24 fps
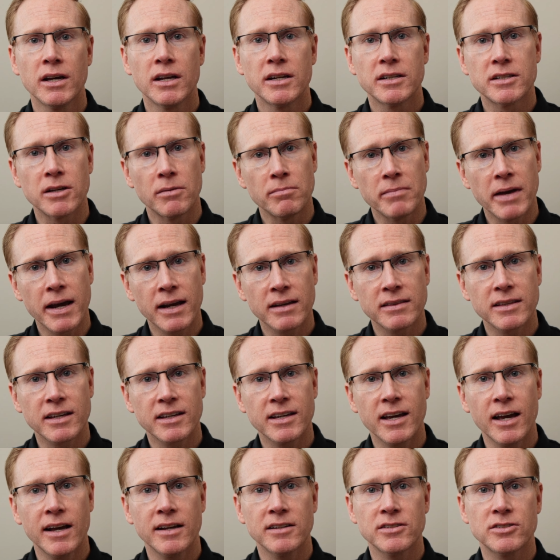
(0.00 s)
to make the
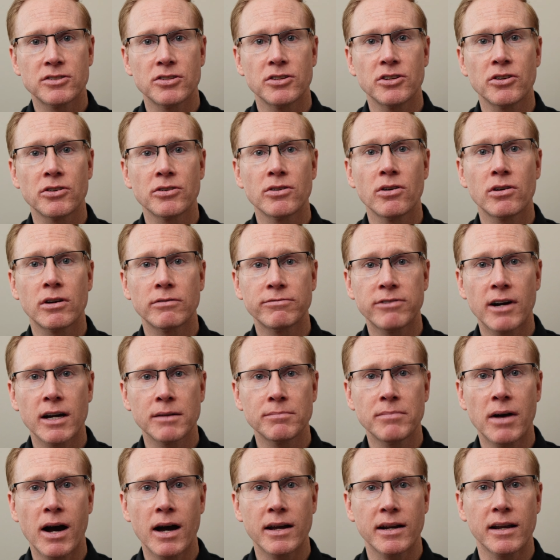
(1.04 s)
case to your notified
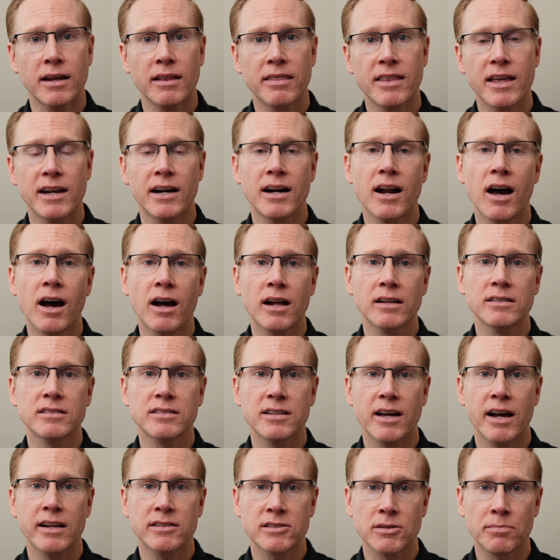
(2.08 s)
body that an
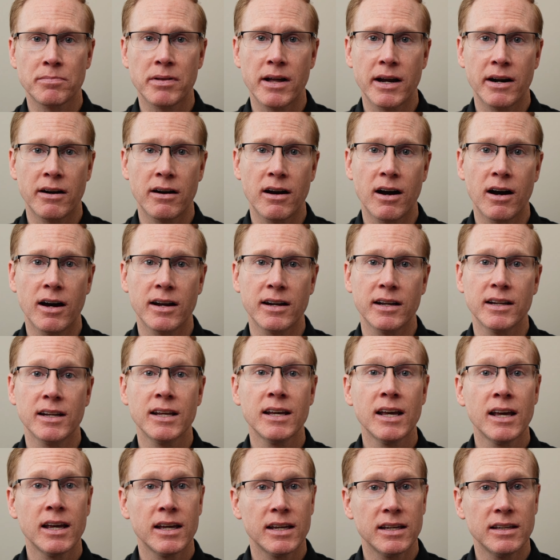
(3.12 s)
on-site supplier audit
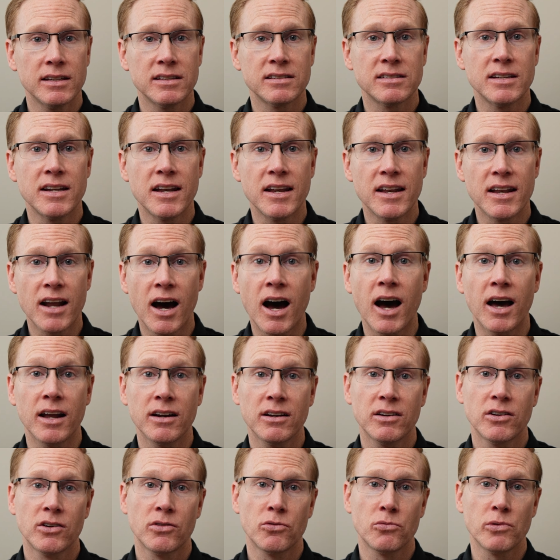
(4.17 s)
is not
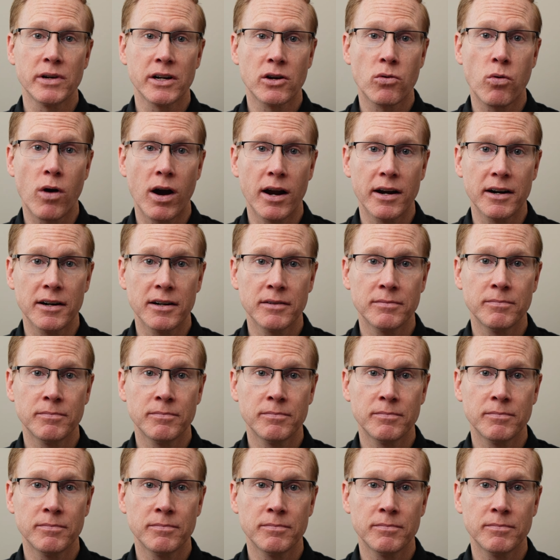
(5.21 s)
required.